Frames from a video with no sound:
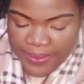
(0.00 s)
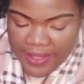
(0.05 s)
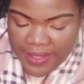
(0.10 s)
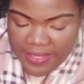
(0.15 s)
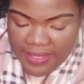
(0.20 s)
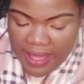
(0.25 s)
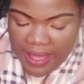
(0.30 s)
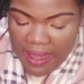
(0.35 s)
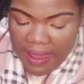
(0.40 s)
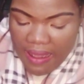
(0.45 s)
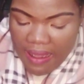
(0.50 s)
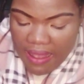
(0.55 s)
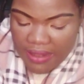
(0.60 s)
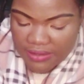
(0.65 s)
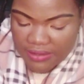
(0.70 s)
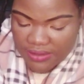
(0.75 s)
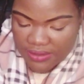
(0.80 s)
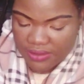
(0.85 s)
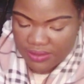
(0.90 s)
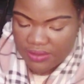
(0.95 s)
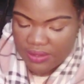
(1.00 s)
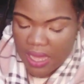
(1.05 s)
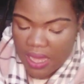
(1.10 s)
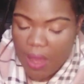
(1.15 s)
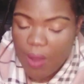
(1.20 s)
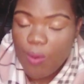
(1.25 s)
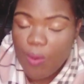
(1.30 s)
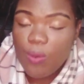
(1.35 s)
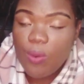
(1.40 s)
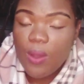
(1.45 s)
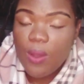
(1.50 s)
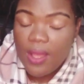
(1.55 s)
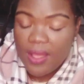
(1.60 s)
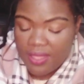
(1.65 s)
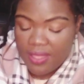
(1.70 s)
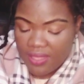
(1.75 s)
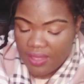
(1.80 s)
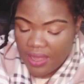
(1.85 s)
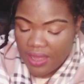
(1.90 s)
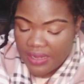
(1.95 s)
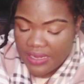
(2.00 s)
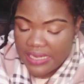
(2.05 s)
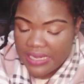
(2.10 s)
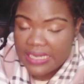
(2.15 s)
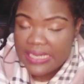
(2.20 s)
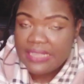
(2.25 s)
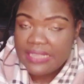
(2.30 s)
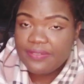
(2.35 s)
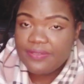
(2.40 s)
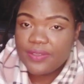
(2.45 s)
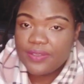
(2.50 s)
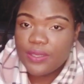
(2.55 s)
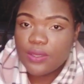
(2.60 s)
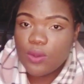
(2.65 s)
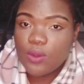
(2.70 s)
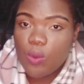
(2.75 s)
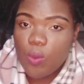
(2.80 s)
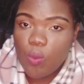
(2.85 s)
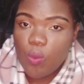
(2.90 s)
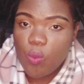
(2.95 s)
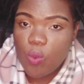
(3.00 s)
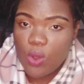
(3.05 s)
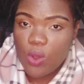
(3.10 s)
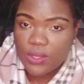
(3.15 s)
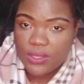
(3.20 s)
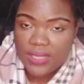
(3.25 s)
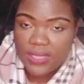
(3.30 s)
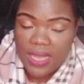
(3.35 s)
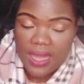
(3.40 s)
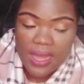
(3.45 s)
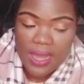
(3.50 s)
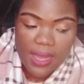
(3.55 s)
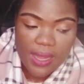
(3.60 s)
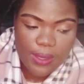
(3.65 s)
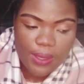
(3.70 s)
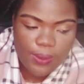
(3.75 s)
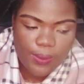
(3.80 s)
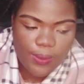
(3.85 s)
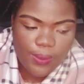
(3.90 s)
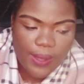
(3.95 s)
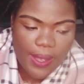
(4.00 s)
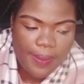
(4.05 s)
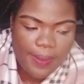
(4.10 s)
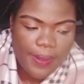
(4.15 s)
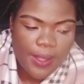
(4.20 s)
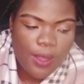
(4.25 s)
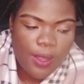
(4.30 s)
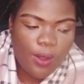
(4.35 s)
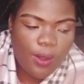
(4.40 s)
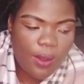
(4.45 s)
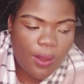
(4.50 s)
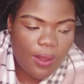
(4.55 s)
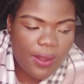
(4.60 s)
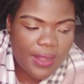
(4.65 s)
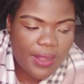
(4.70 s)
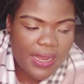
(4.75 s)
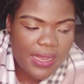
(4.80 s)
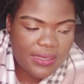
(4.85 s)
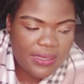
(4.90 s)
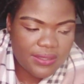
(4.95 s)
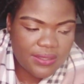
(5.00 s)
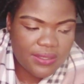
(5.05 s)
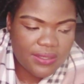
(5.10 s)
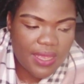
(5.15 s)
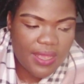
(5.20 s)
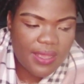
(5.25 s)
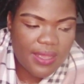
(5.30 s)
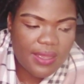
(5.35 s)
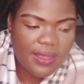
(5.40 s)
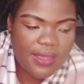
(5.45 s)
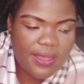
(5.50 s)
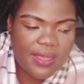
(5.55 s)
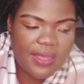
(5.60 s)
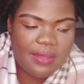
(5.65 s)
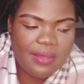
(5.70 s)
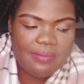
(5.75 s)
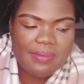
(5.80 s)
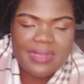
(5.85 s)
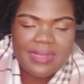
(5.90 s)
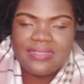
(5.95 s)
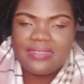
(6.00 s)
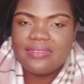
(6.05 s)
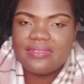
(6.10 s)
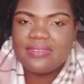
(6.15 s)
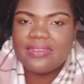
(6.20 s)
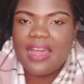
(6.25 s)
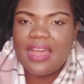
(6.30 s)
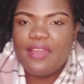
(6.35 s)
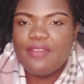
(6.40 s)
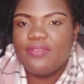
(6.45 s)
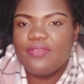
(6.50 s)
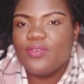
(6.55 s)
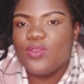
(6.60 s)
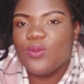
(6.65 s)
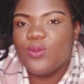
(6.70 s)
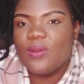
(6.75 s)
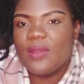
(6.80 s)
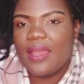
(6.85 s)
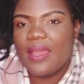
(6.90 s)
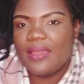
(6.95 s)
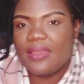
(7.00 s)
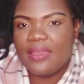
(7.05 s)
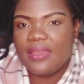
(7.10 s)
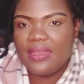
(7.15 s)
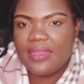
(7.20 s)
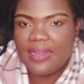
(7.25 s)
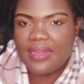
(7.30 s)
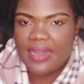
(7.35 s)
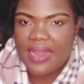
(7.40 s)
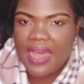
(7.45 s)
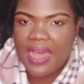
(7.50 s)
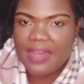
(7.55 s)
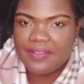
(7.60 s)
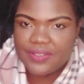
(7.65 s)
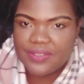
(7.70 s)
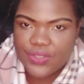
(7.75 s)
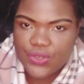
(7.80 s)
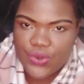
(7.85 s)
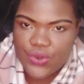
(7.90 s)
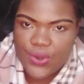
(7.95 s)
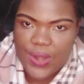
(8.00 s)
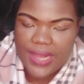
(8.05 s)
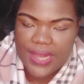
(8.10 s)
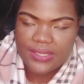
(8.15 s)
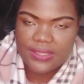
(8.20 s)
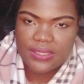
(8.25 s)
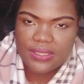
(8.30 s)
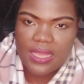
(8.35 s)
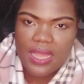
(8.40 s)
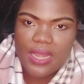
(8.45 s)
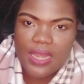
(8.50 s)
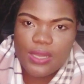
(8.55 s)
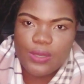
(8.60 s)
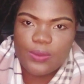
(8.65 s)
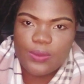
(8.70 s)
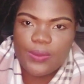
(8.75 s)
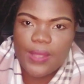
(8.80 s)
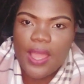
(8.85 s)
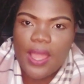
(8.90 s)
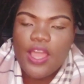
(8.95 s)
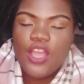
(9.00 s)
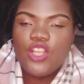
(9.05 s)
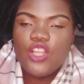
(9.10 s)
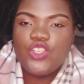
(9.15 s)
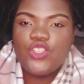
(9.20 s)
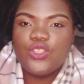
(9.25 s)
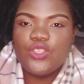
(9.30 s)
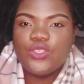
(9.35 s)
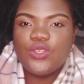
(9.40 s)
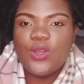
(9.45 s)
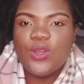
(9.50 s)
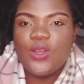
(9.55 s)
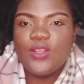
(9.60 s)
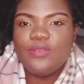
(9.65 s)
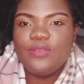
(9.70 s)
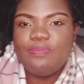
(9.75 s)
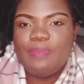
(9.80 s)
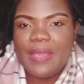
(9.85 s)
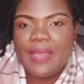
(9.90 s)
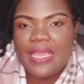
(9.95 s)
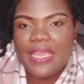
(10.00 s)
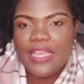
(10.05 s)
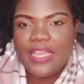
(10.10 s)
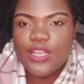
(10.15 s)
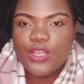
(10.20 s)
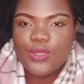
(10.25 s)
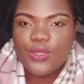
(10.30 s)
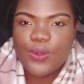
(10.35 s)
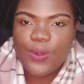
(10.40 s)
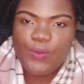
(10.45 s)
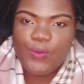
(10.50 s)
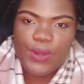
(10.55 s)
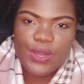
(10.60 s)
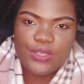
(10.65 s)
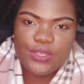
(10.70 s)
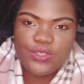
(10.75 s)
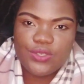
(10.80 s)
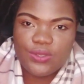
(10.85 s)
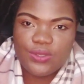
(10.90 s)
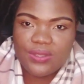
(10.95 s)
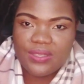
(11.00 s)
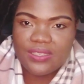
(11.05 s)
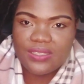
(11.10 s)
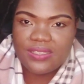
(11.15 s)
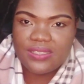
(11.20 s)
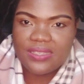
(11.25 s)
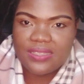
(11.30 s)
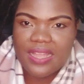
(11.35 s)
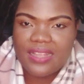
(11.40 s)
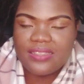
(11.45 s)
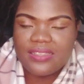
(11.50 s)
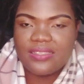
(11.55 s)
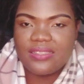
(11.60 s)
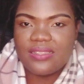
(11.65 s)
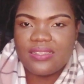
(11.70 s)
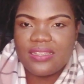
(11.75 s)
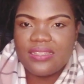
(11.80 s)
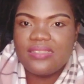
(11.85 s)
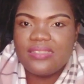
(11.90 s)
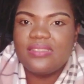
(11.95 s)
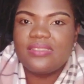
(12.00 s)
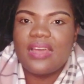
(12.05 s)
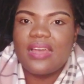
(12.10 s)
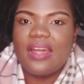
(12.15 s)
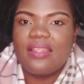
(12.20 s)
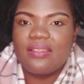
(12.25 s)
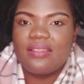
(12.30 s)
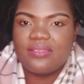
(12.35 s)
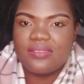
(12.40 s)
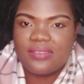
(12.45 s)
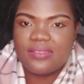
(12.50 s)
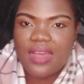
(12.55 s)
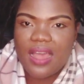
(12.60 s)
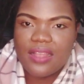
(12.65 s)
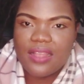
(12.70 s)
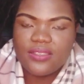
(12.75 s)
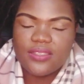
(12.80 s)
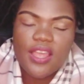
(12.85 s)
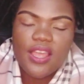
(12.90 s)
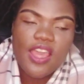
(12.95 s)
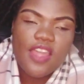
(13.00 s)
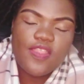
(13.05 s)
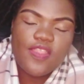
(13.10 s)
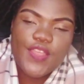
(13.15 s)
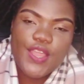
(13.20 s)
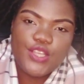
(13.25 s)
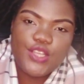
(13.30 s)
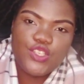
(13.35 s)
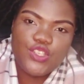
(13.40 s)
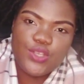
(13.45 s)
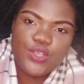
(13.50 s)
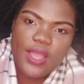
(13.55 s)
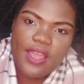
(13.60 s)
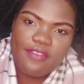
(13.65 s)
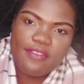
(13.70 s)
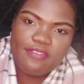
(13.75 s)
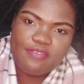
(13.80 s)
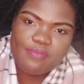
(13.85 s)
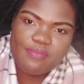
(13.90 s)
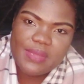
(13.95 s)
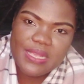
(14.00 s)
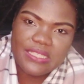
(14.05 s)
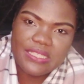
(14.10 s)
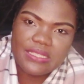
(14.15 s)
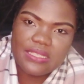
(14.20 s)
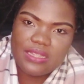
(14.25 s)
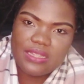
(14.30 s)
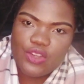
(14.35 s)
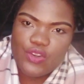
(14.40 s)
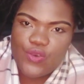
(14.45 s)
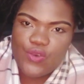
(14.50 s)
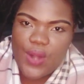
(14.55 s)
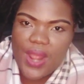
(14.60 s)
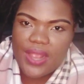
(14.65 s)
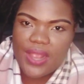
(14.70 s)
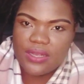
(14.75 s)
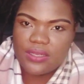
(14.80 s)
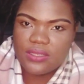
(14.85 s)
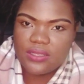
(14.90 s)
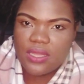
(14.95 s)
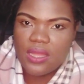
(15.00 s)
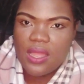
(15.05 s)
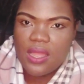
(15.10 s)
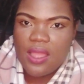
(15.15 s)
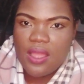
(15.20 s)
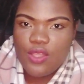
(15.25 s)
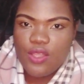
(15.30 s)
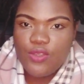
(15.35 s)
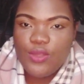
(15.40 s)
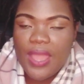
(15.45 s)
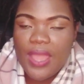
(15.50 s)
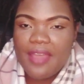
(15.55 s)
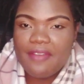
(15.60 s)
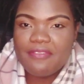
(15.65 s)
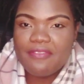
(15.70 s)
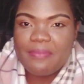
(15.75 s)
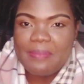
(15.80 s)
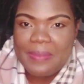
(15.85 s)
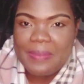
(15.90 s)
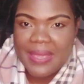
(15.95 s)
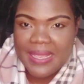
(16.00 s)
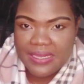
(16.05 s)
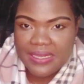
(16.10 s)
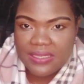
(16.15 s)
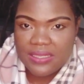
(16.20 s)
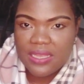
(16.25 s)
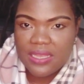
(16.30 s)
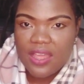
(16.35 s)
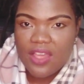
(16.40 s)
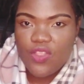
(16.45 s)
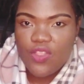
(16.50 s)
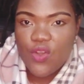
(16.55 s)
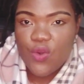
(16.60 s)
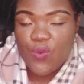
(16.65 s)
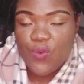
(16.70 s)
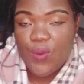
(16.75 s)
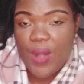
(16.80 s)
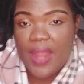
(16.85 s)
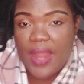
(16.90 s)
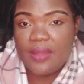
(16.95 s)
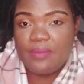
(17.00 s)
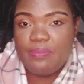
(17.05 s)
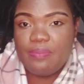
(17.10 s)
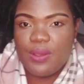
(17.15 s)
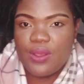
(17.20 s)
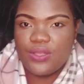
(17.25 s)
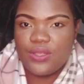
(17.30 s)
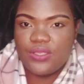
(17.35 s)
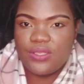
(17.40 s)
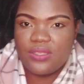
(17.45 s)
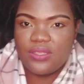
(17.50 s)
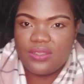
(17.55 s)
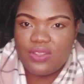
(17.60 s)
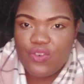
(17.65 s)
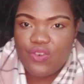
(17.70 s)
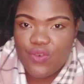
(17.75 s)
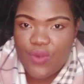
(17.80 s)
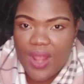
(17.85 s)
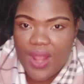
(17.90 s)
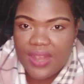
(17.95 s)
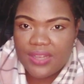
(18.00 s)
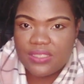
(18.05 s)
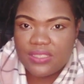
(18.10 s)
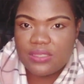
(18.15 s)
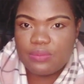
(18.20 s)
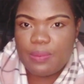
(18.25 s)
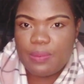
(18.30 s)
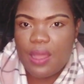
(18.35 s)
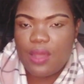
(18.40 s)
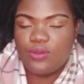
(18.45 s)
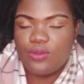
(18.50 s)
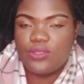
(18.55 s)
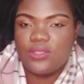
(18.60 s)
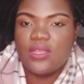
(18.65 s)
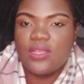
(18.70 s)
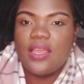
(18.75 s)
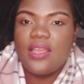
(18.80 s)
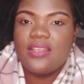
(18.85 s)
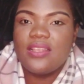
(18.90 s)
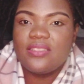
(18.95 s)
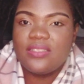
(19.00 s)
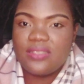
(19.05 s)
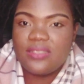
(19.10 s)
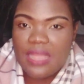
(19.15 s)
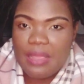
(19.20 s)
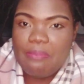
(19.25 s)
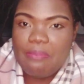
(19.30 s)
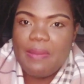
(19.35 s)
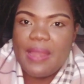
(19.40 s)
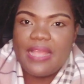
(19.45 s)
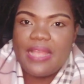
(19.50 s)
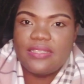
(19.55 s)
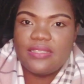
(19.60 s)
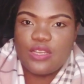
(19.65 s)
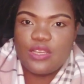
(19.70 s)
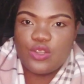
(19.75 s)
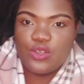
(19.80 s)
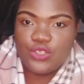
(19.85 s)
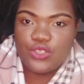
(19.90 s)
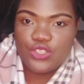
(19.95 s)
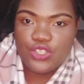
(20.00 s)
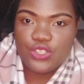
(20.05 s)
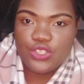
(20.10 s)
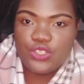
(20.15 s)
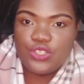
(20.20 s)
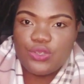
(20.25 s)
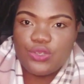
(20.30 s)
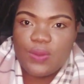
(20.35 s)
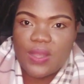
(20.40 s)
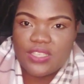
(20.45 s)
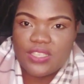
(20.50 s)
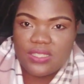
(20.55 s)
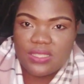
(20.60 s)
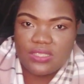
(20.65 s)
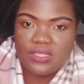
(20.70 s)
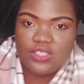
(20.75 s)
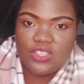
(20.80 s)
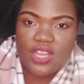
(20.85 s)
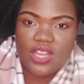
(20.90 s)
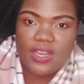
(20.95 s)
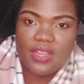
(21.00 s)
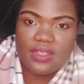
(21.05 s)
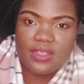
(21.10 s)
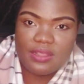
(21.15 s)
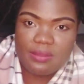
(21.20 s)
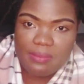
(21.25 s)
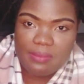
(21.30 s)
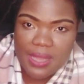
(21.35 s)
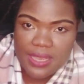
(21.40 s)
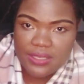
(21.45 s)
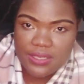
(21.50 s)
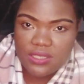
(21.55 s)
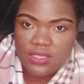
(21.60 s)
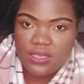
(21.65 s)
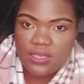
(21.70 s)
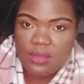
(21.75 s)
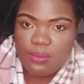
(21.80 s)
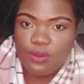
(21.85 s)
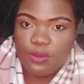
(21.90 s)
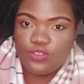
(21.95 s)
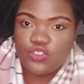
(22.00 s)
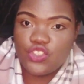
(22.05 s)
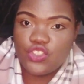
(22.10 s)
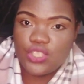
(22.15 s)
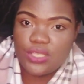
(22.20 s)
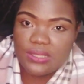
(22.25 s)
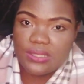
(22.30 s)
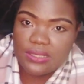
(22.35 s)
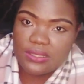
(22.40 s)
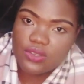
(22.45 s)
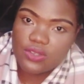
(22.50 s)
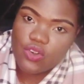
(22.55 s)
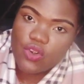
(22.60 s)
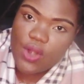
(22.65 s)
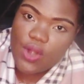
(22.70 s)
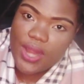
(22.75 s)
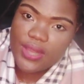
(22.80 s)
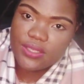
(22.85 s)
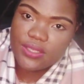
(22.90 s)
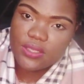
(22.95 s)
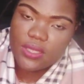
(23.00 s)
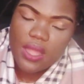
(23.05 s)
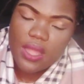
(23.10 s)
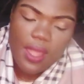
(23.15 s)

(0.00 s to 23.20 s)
hast thou that living water? Hallelujah. God is saying he must love you like he loves Christ. Hallelujah. Do not be ignorant to these signs. These are the signs that you have missed the right. You have met the right person, the right spouse. Stay blessed and continue to watch this channel in the mighty name of Jesus Christ.